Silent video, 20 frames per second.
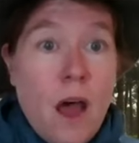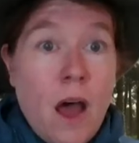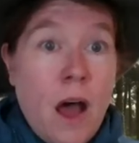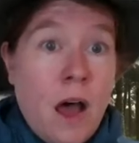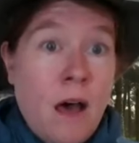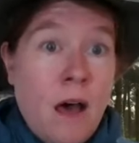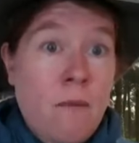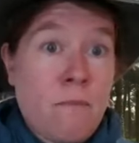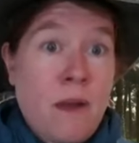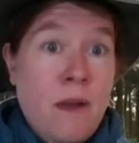
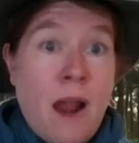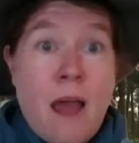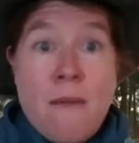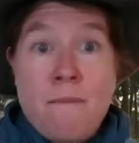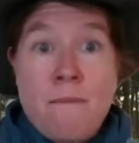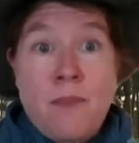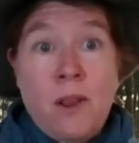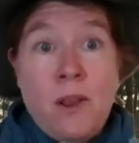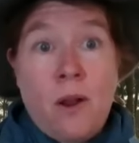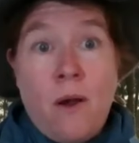Uh, but
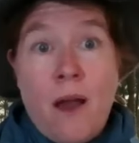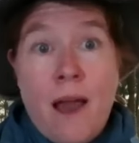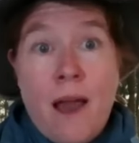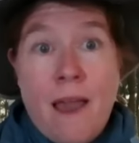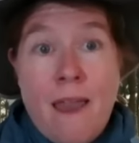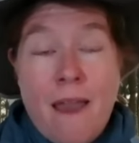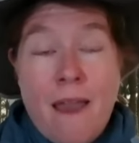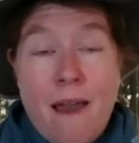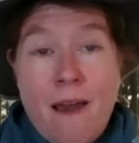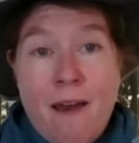I'm, you know,
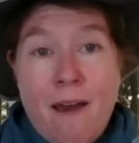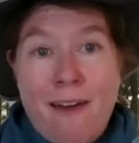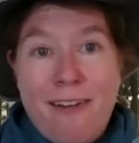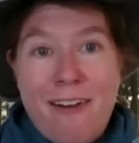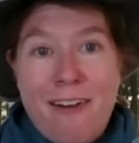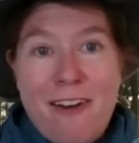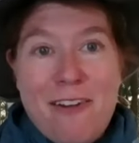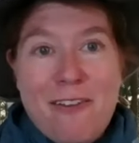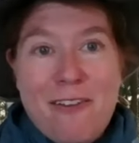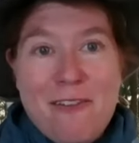I uh,
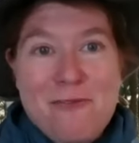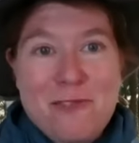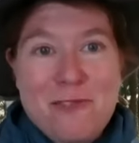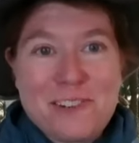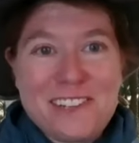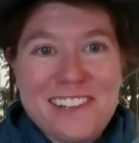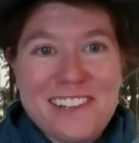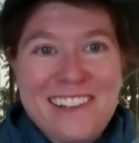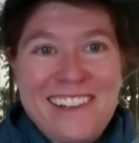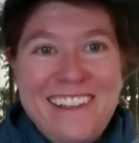
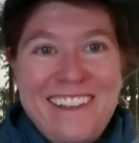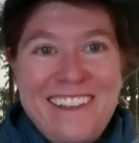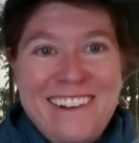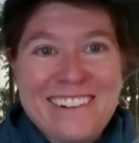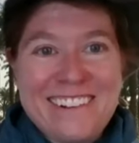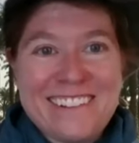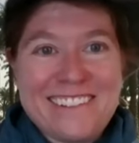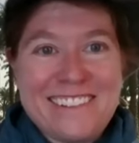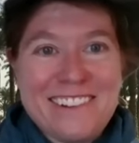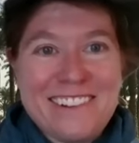unfortunately
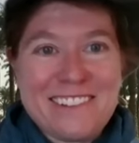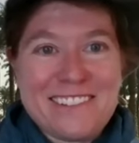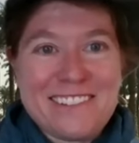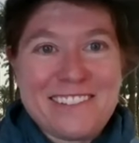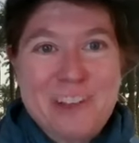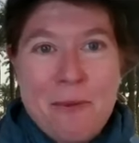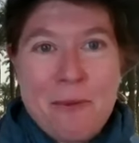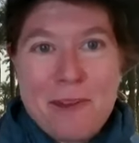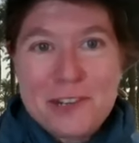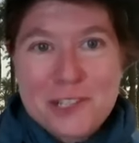there's there's
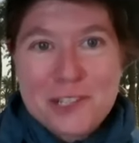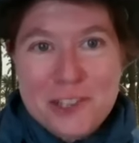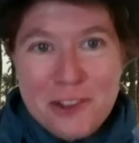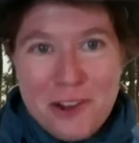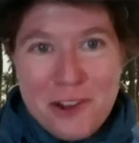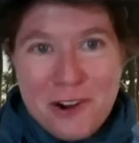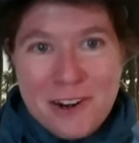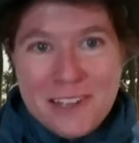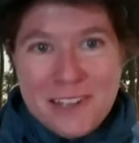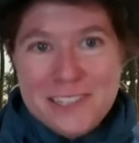so much to
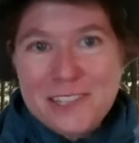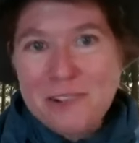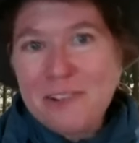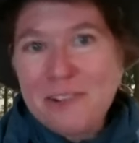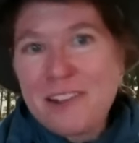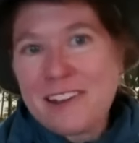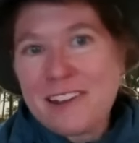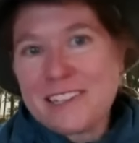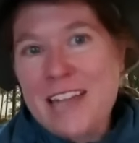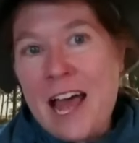learn and so
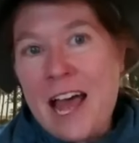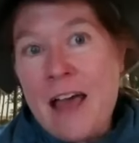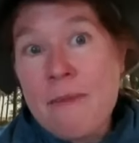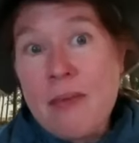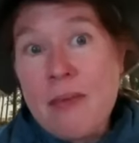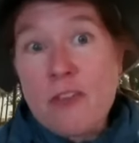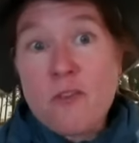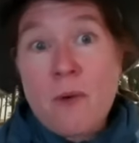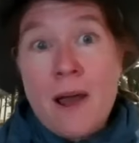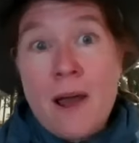little time.
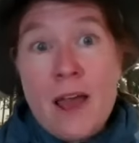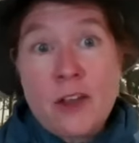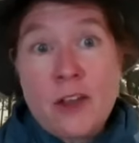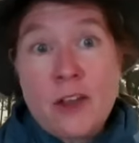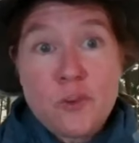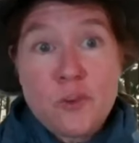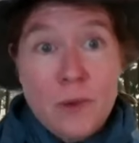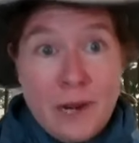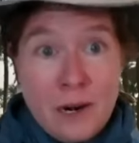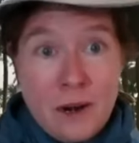That's why on
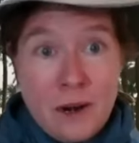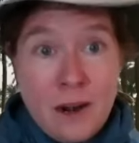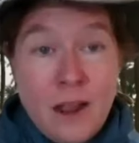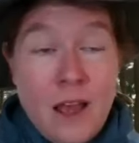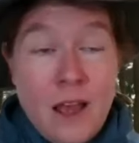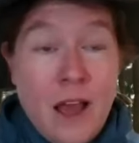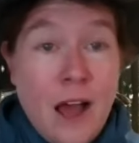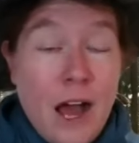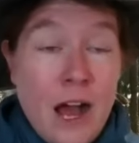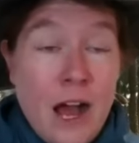Twitter
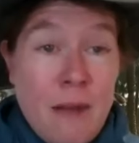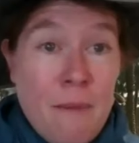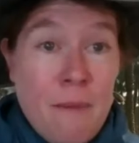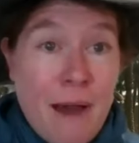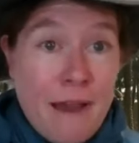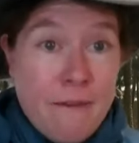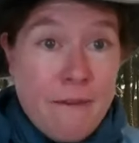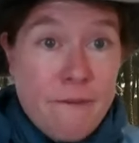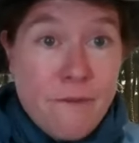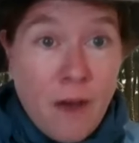um,
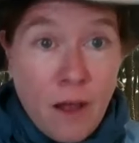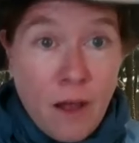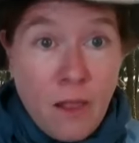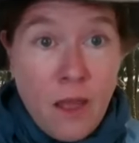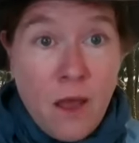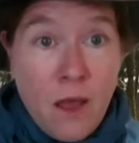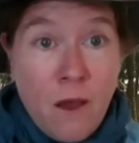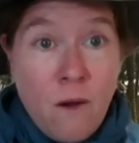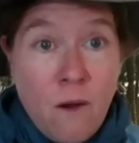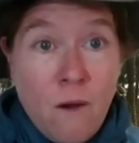I
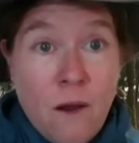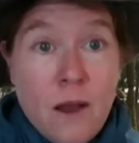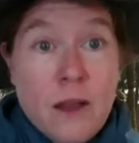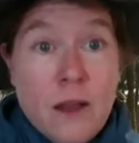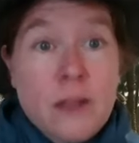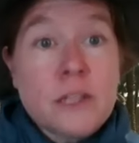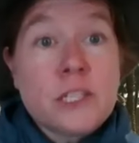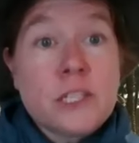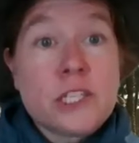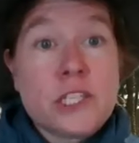follow
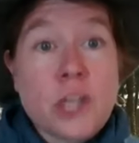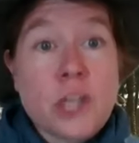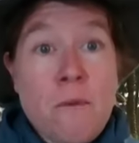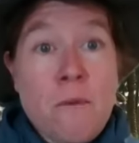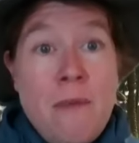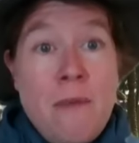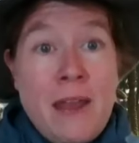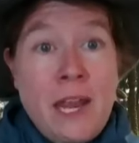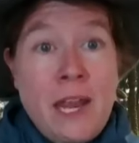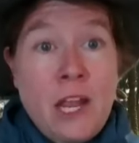so
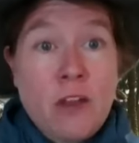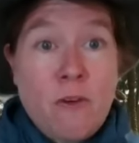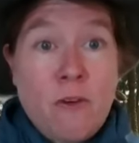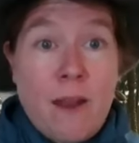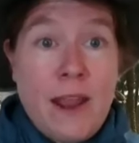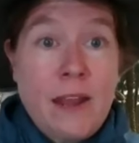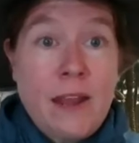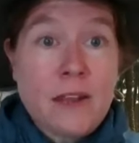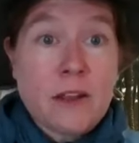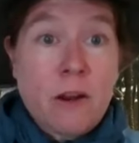many
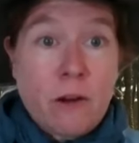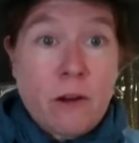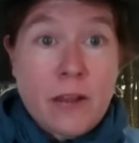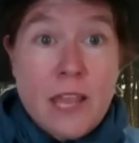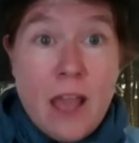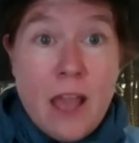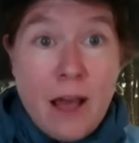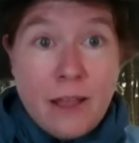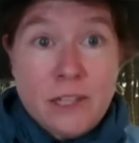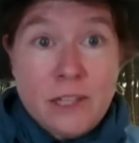great
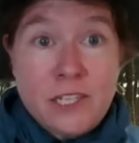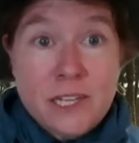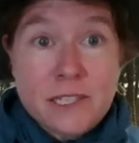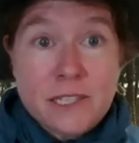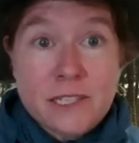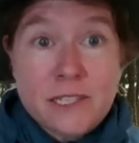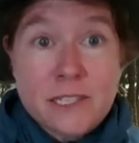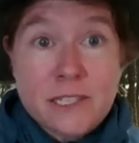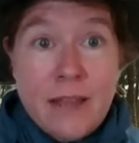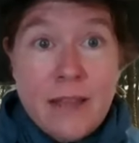
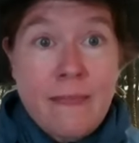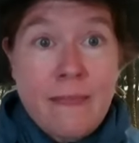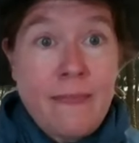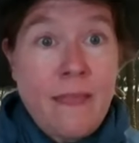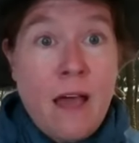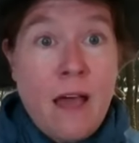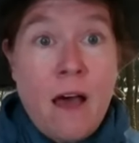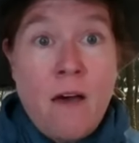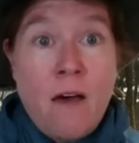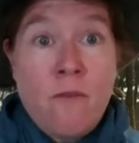archaeologists. I
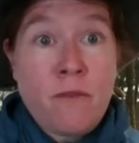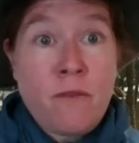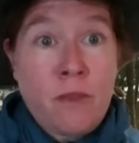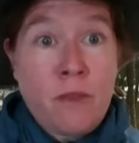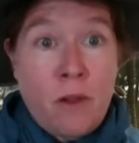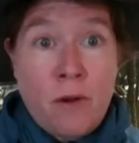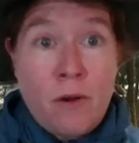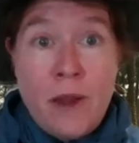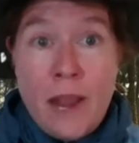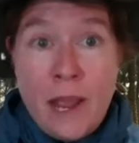love
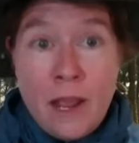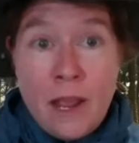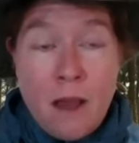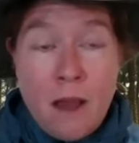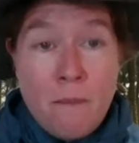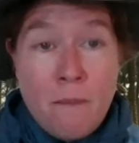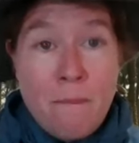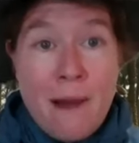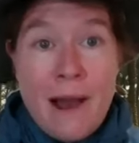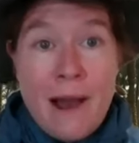learning
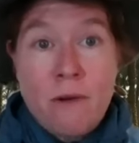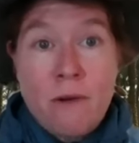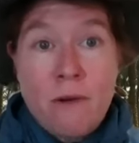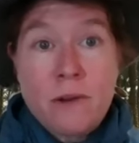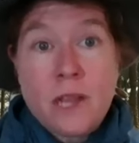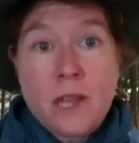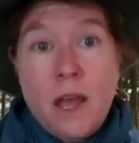about